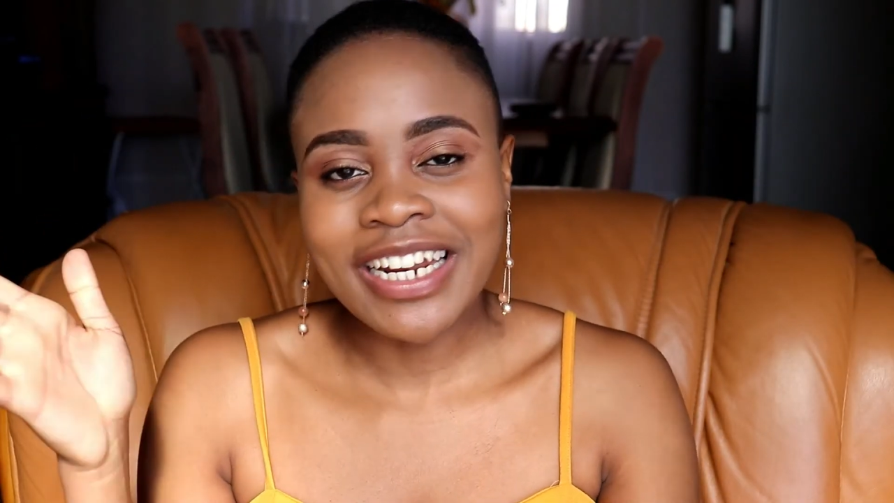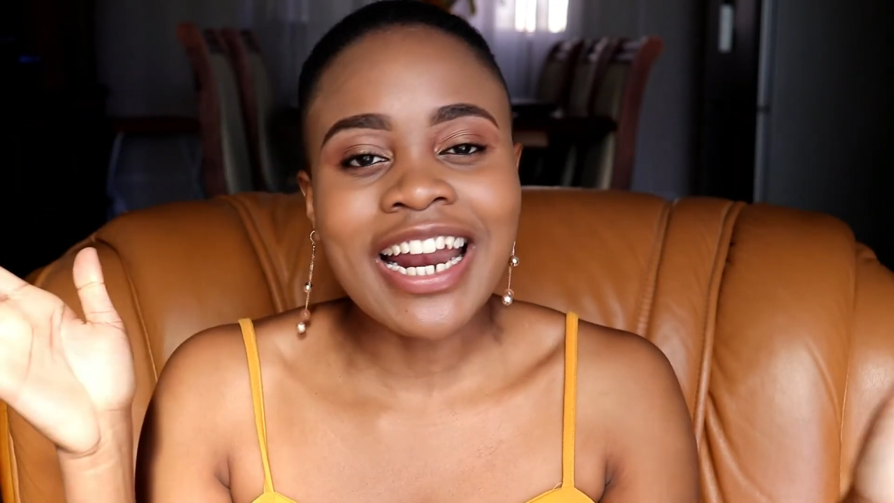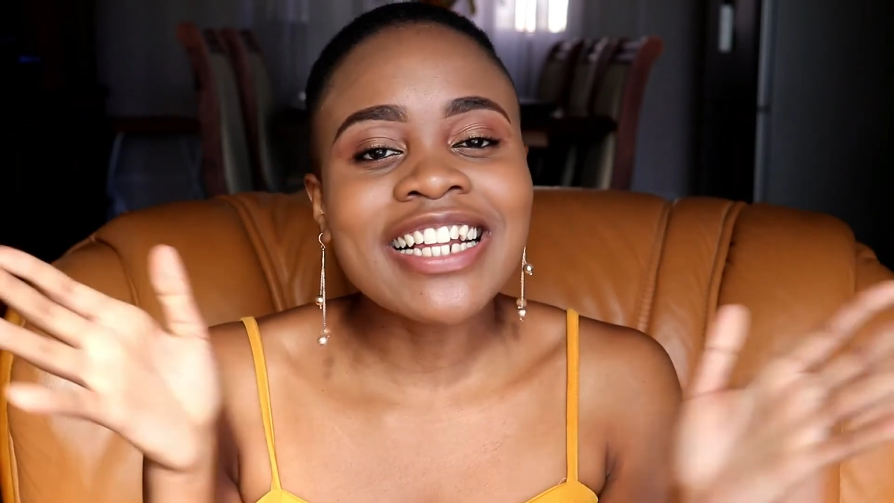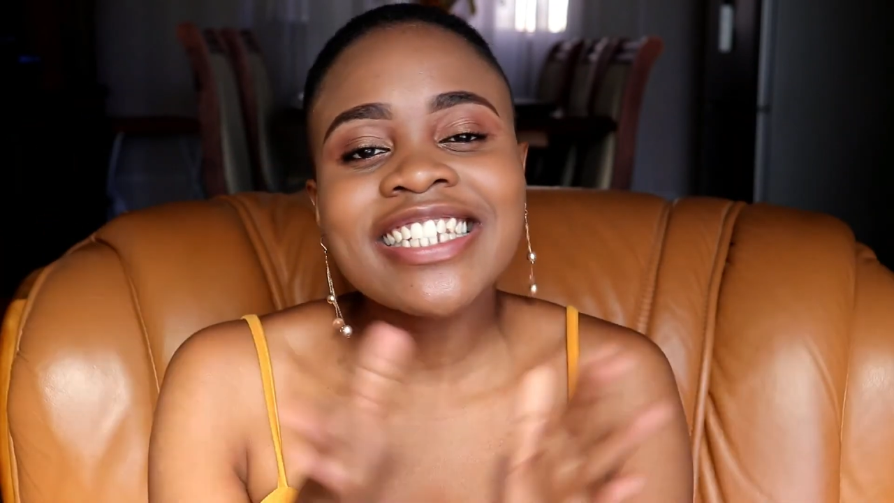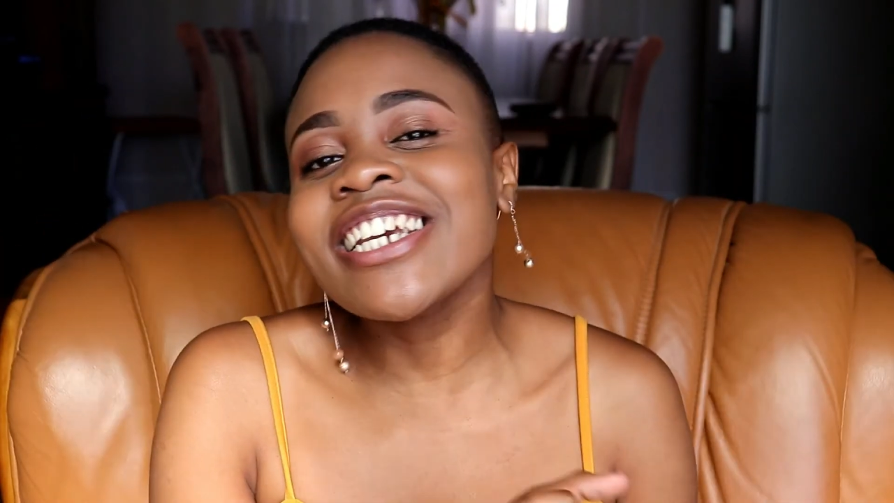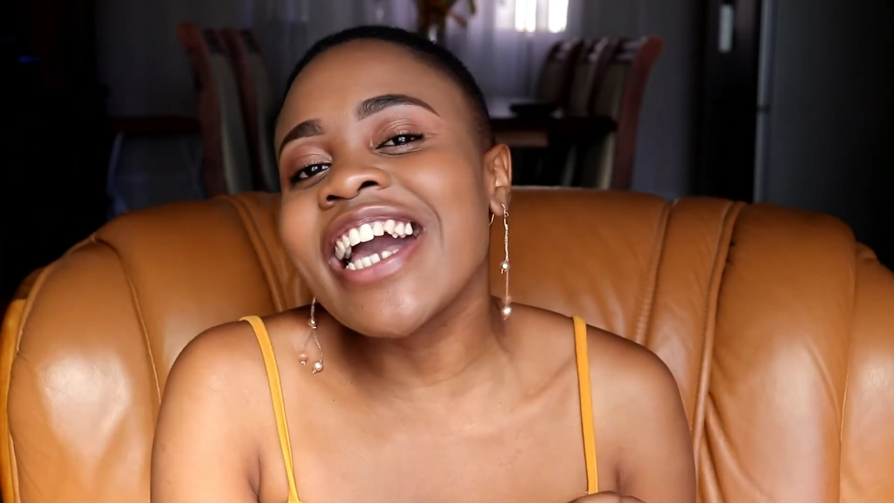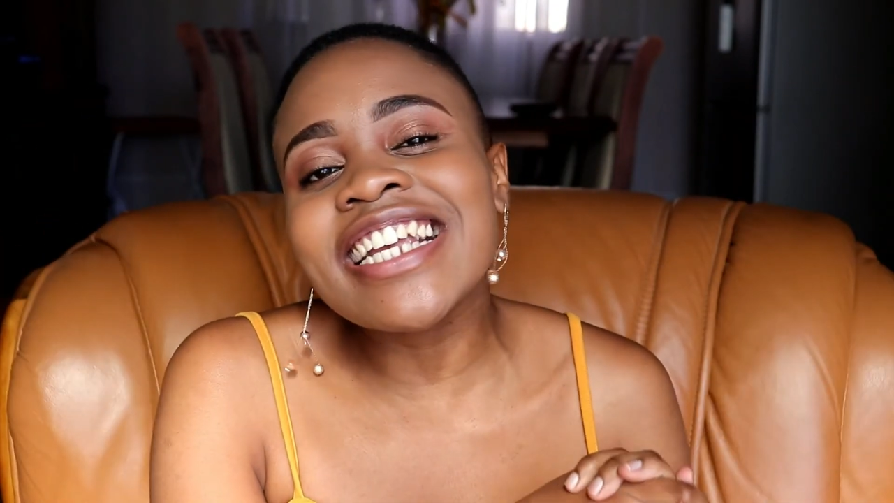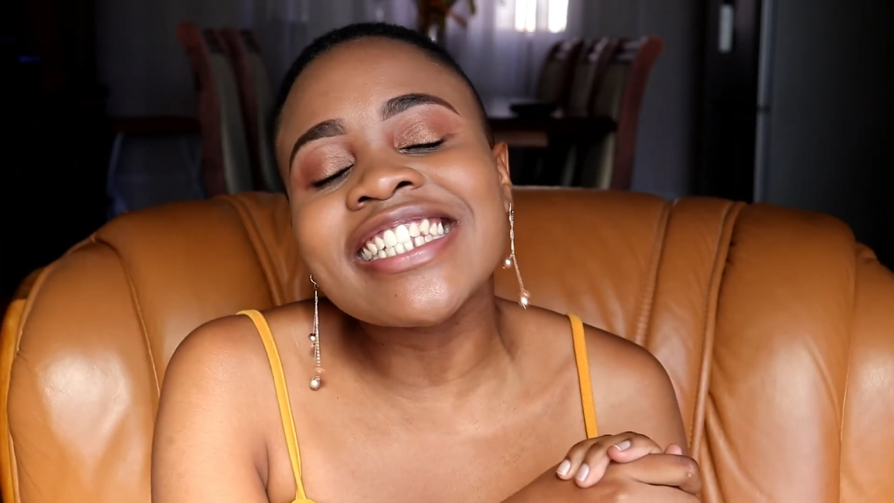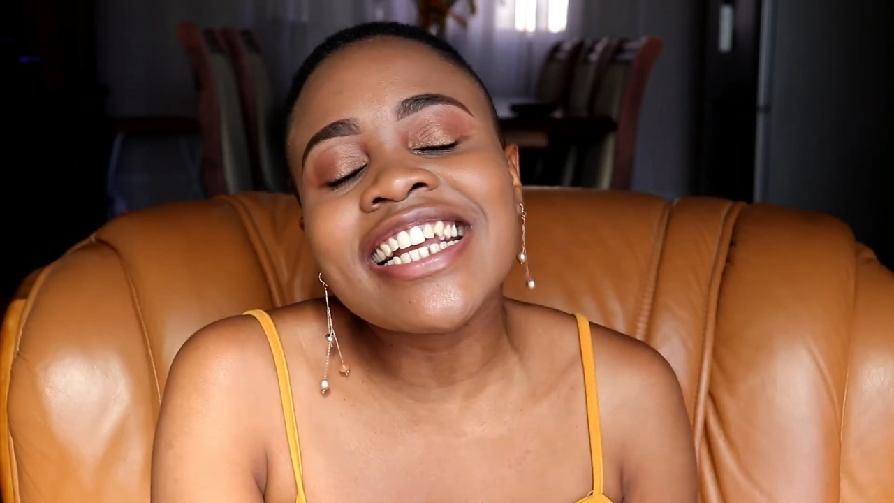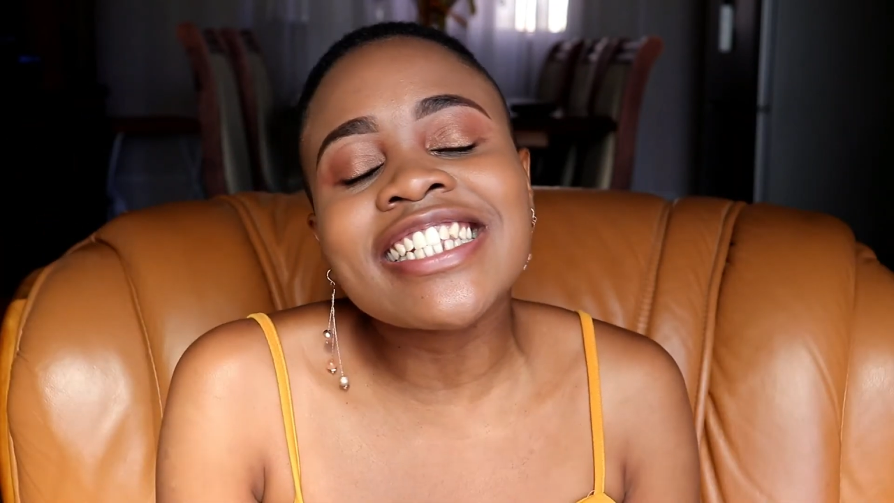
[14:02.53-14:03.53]
And I'll see you
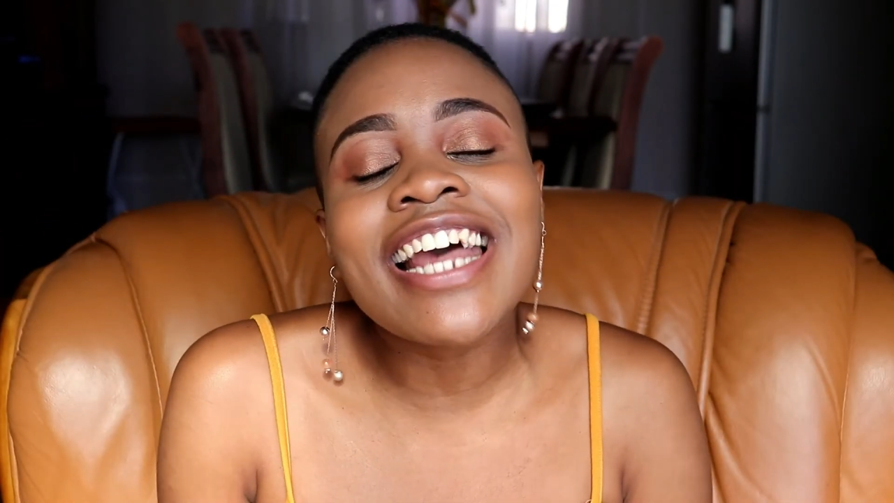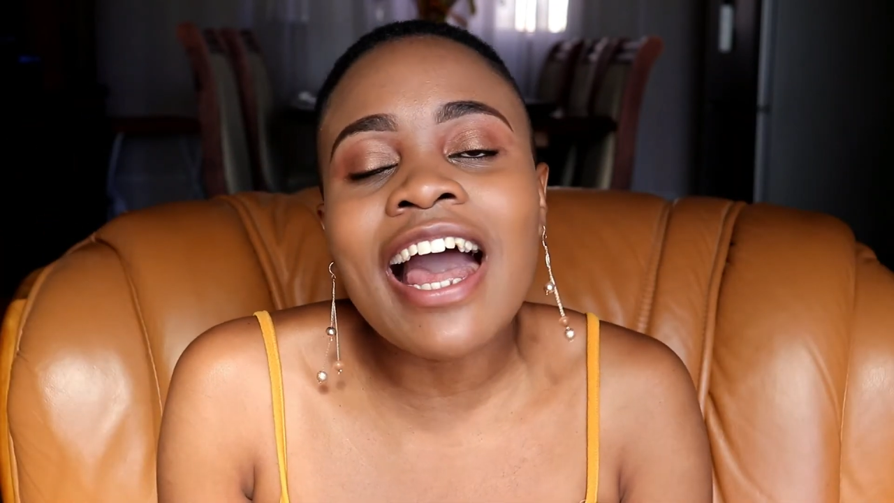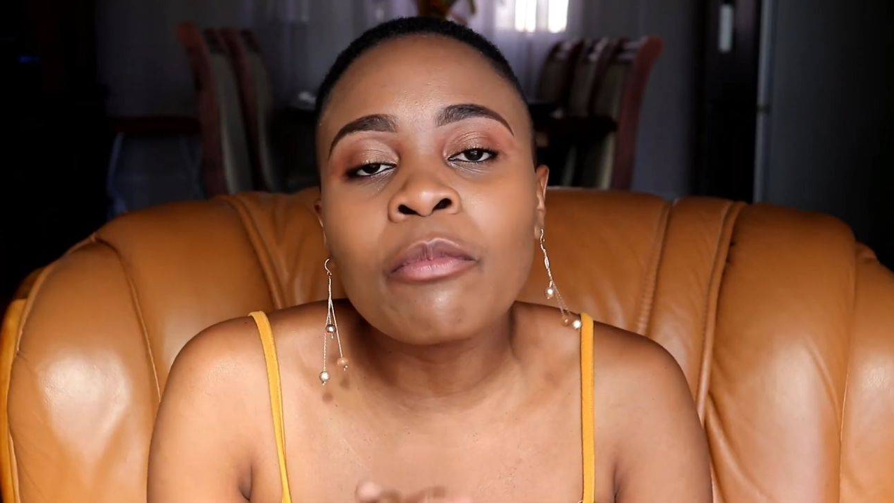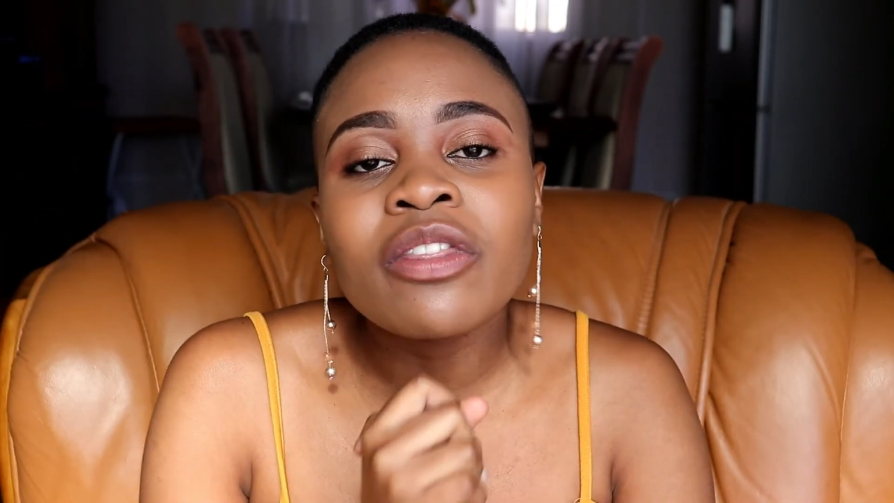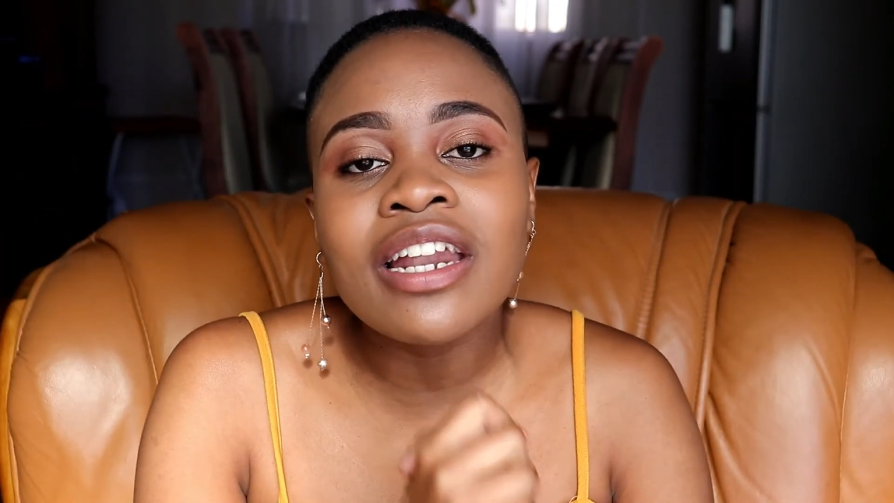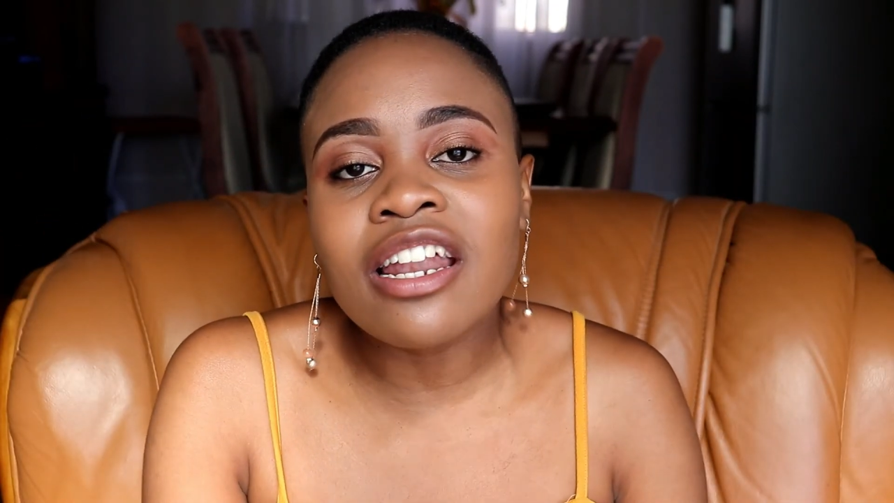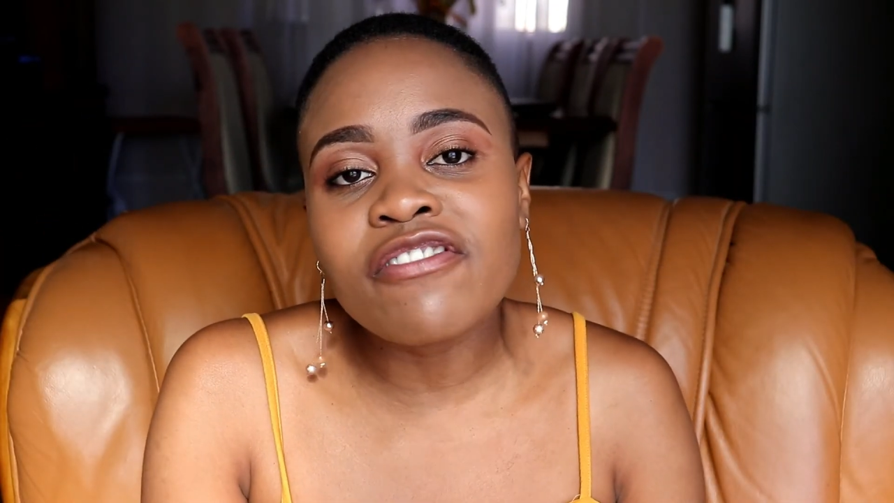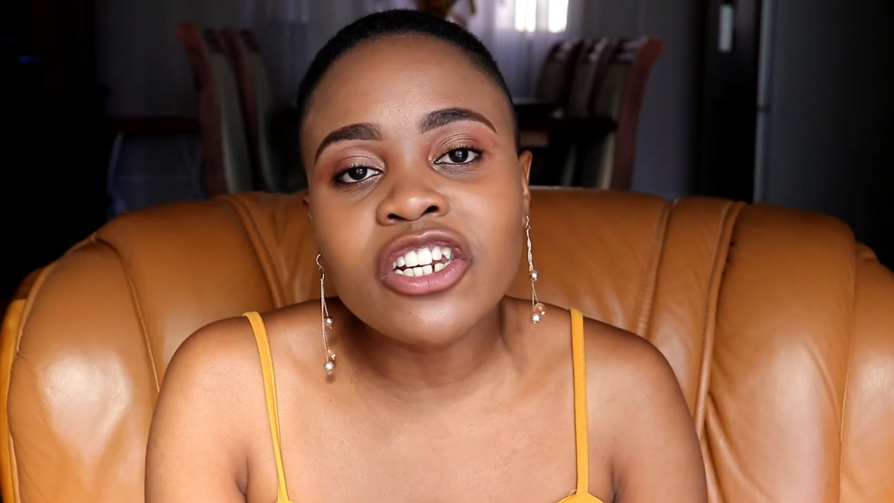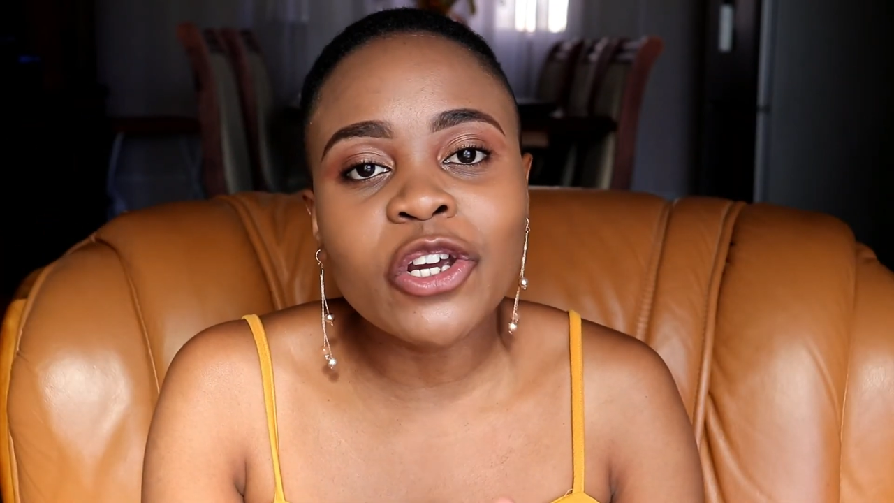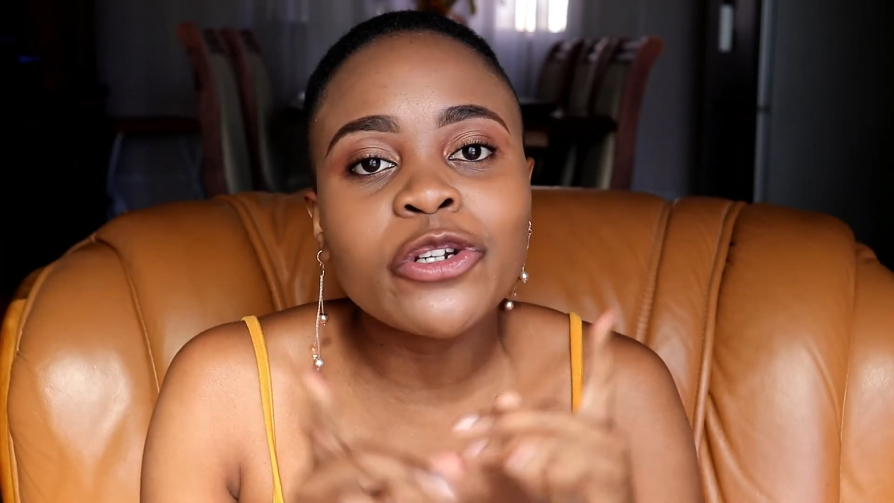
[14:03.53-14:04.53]
guys next time with another
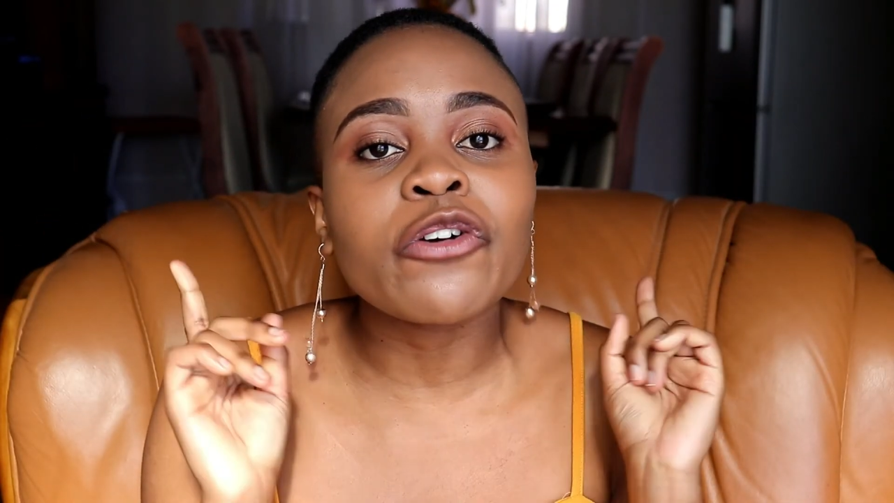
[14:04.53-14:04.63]
video.